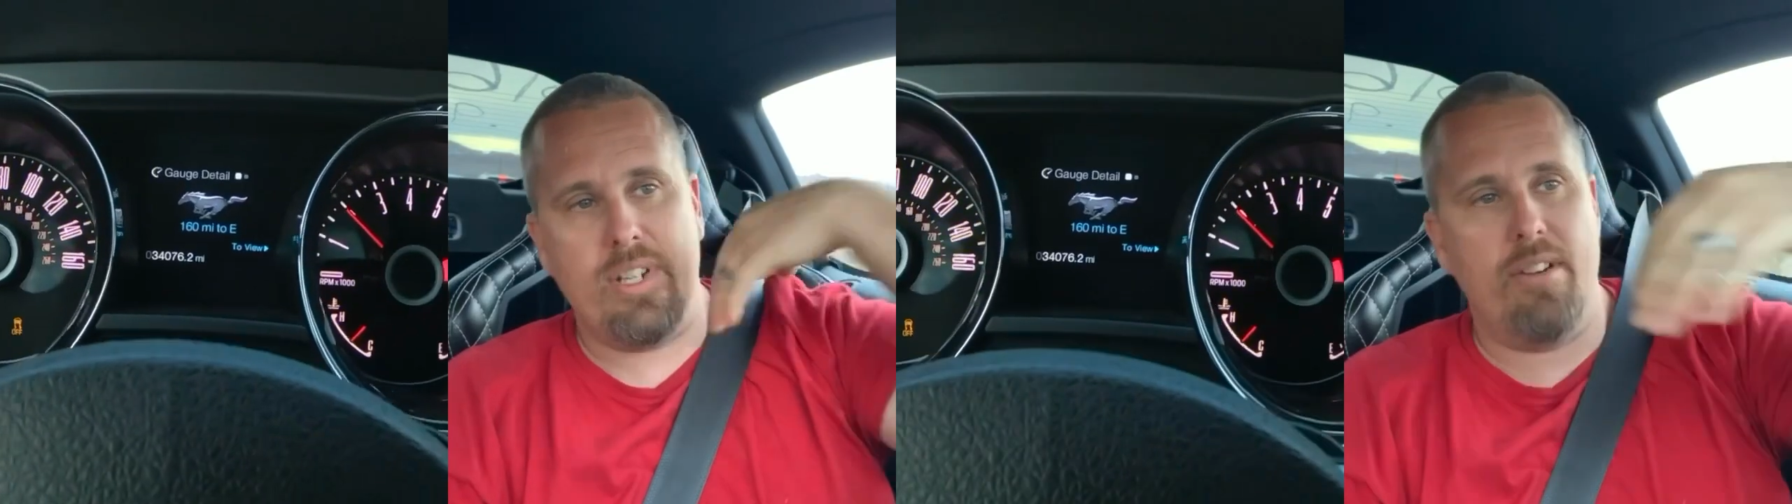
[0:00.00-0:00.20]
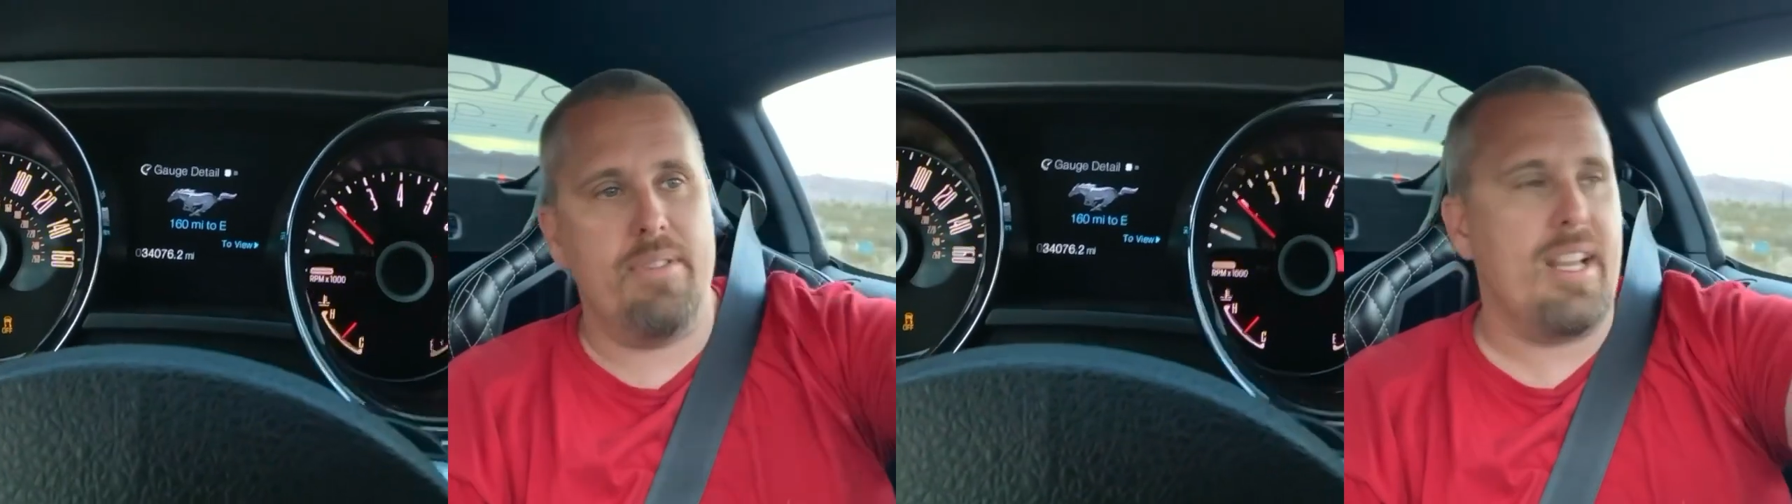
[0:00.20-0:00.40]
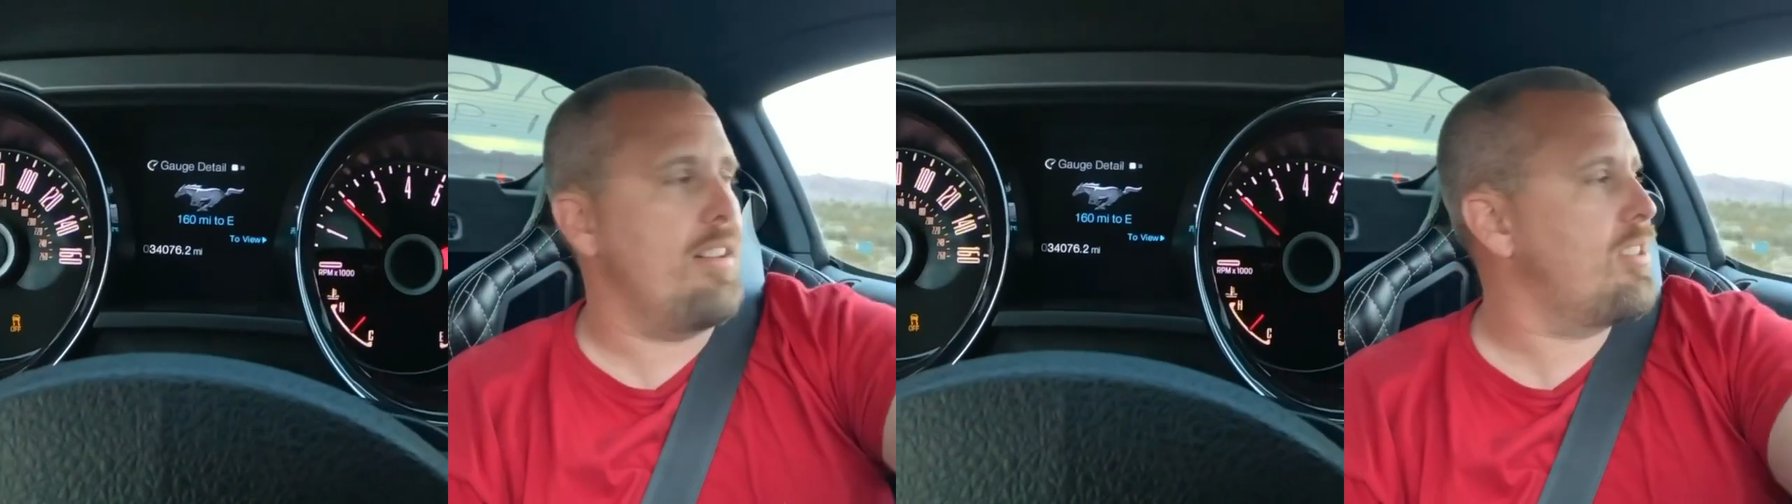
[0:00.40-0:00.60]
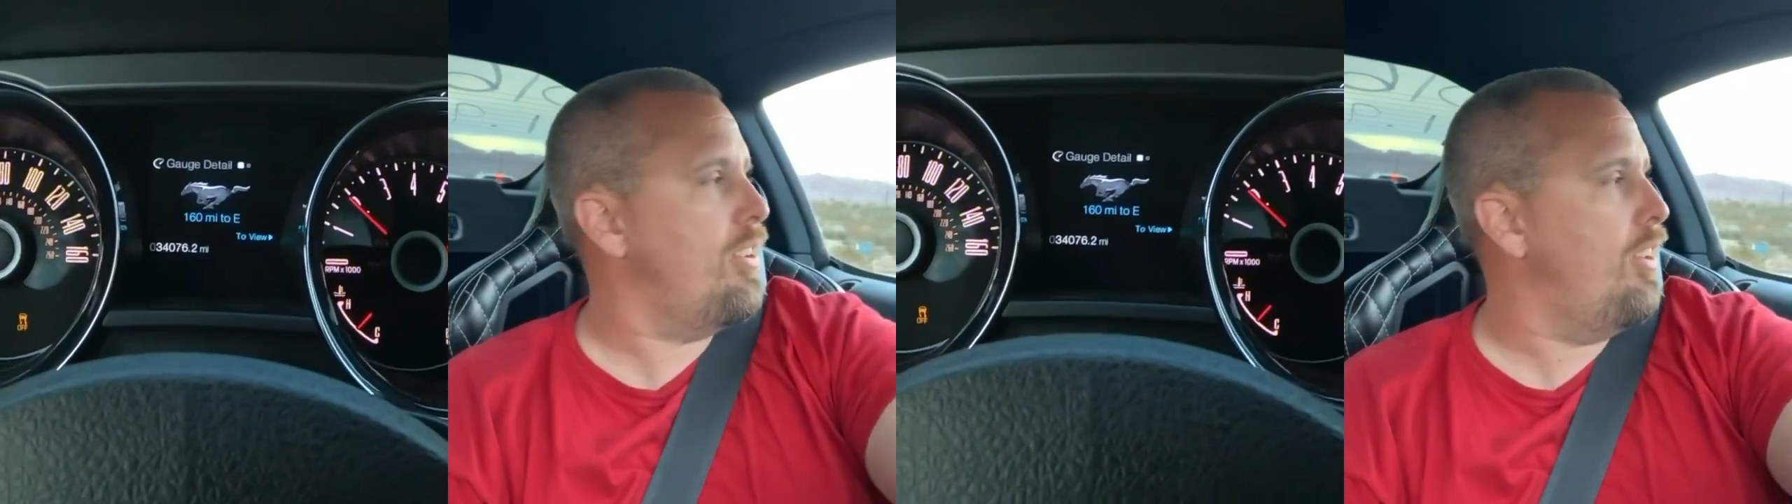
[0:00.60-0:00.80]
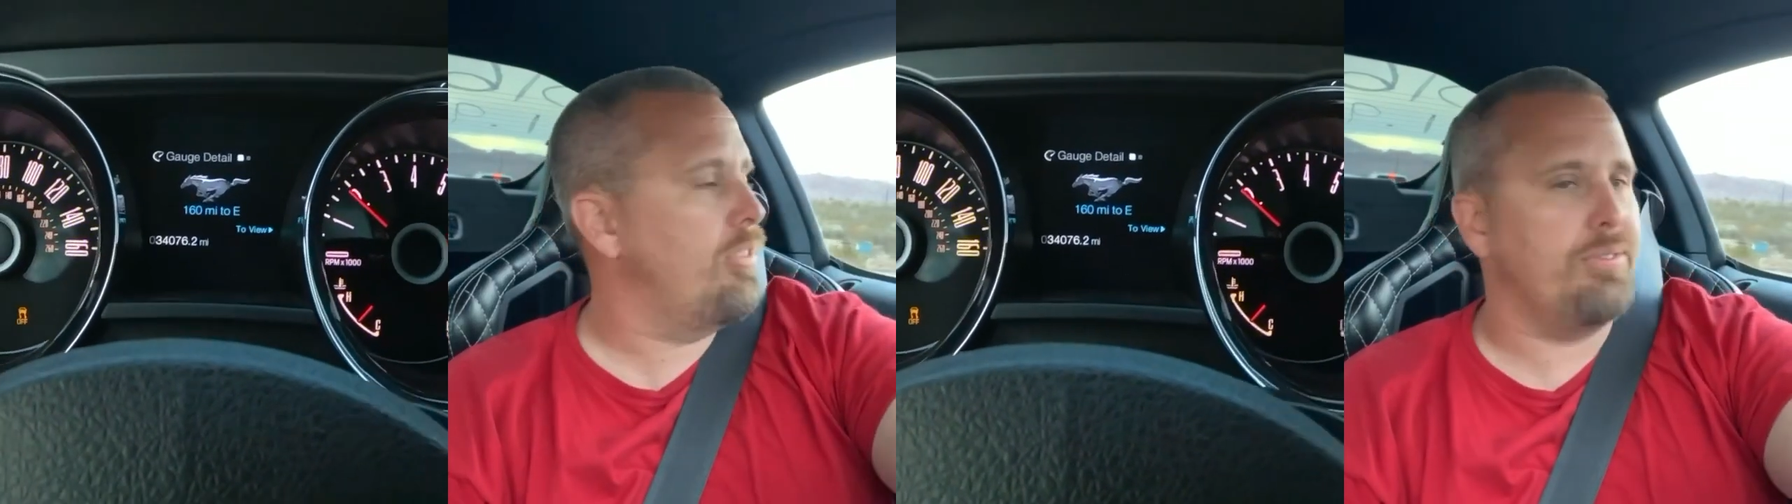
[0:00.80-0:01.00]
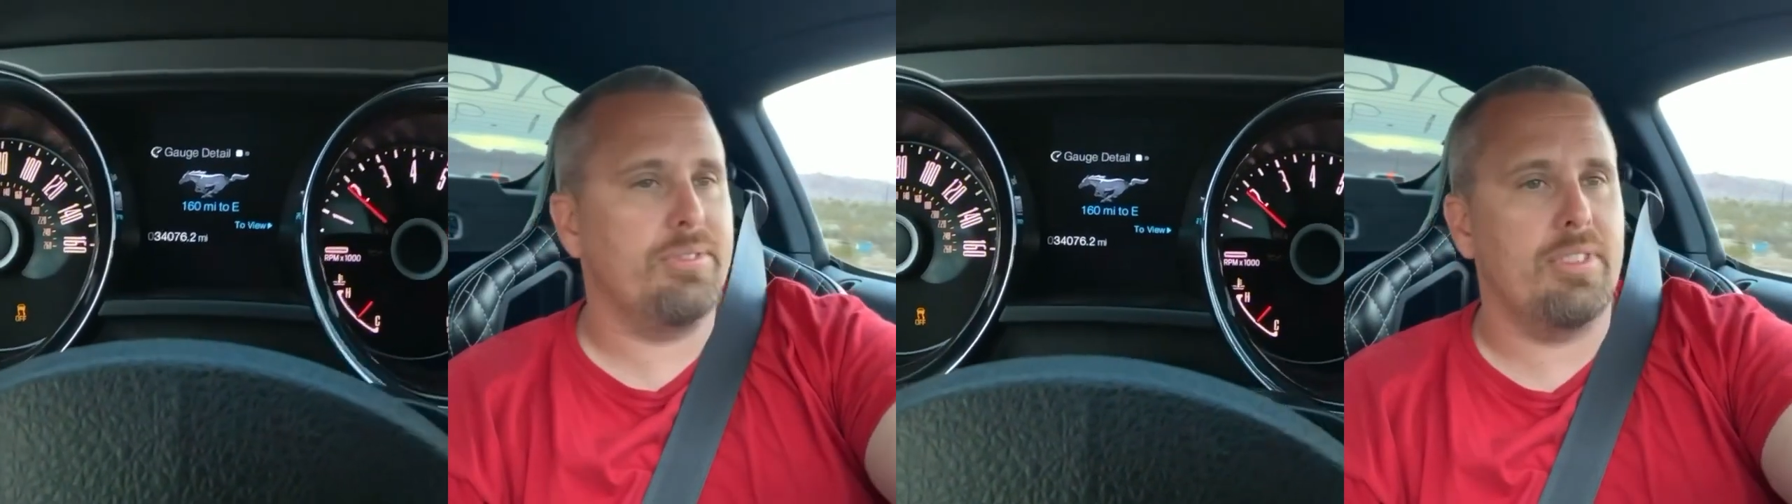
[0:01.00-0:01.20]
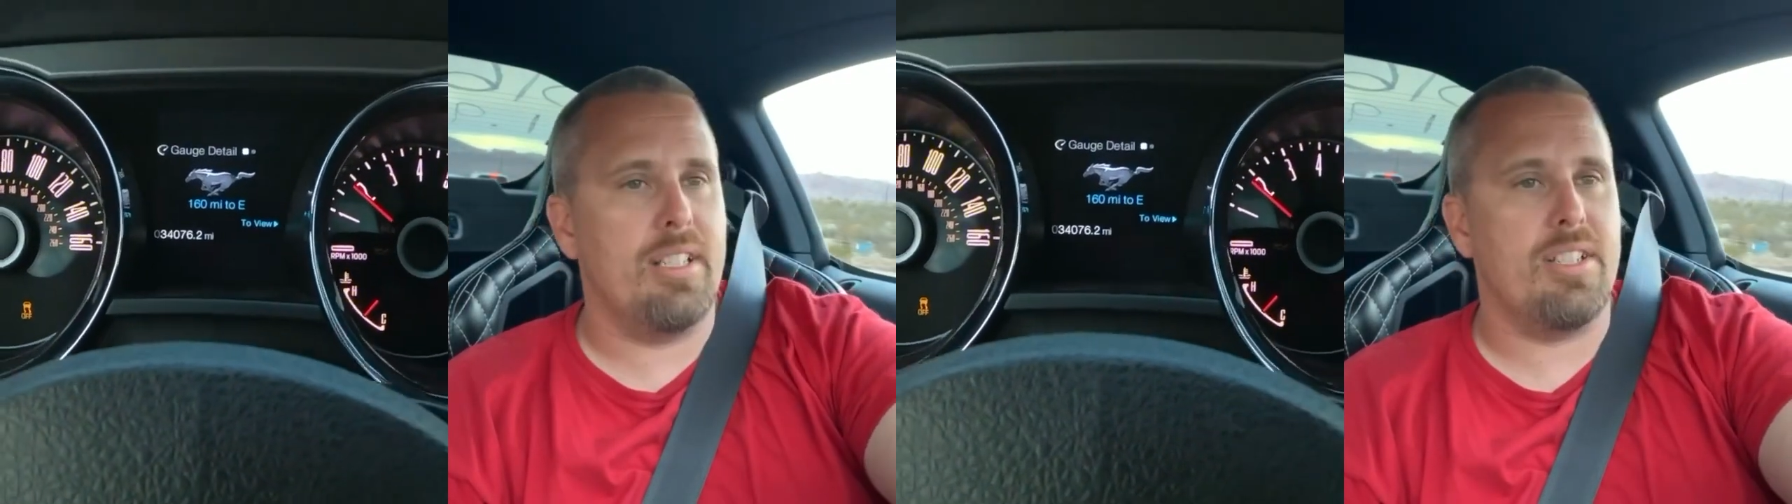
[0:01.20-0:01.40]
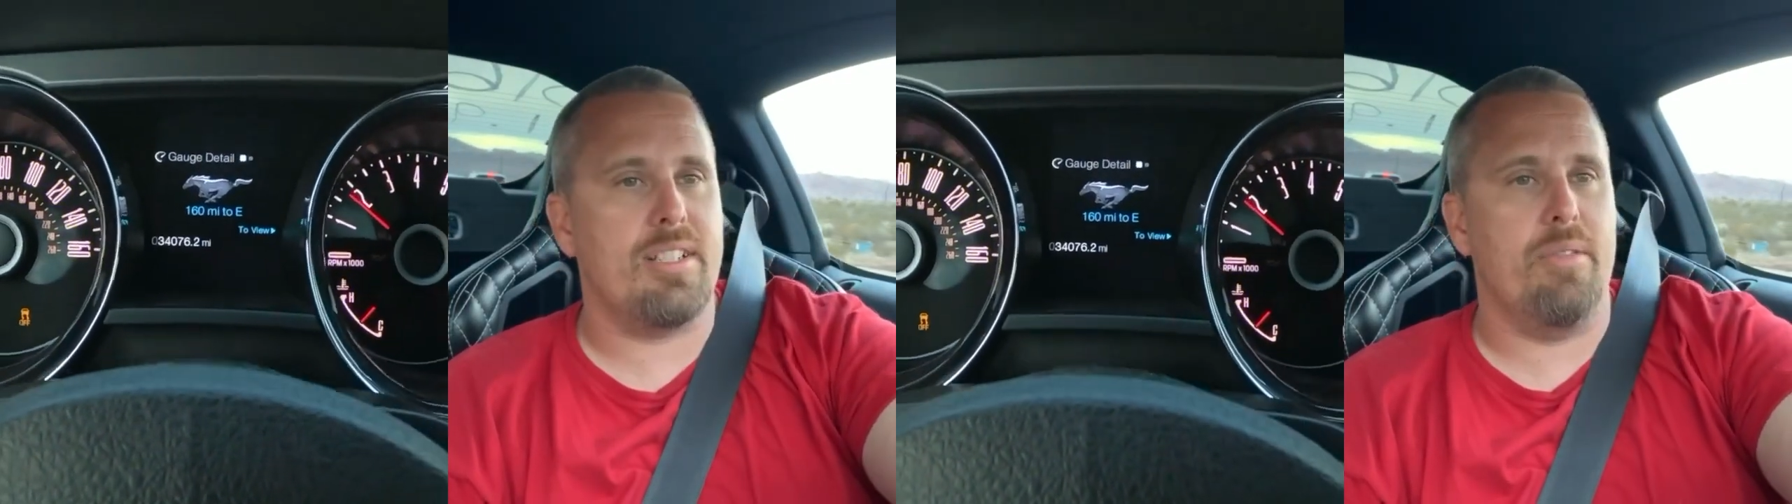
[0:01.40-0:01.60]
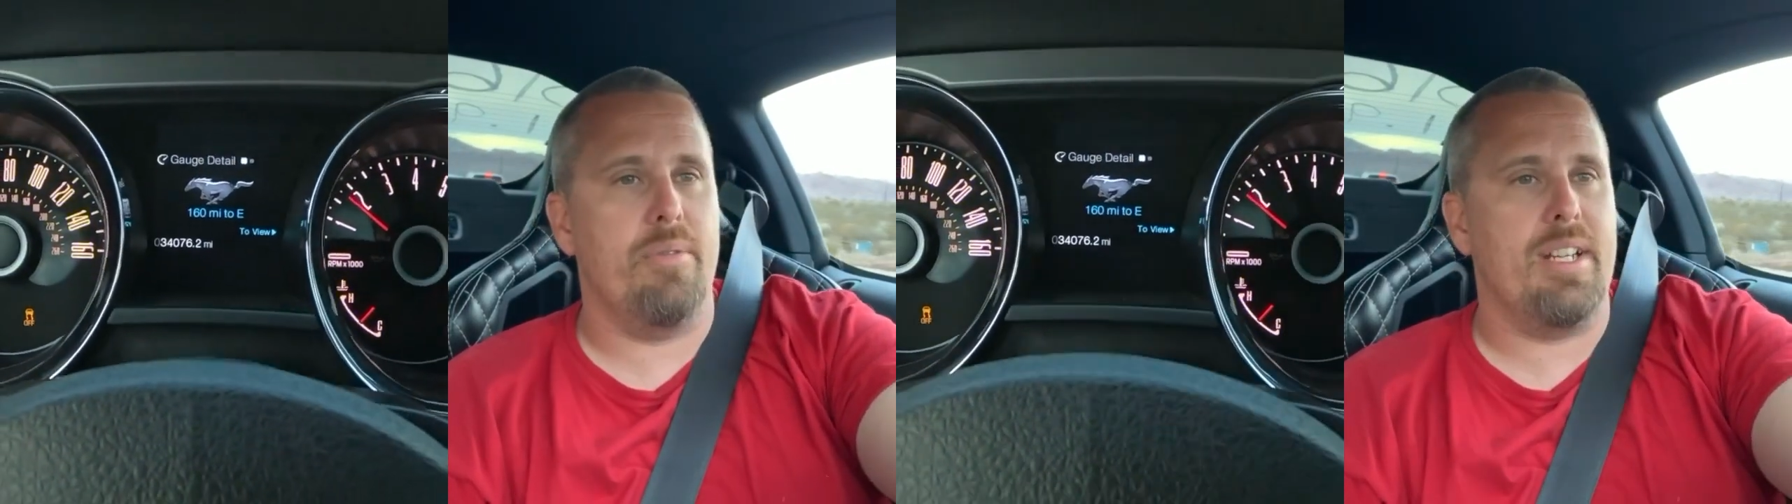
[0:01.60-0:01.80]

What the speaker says: without a stall and just see what we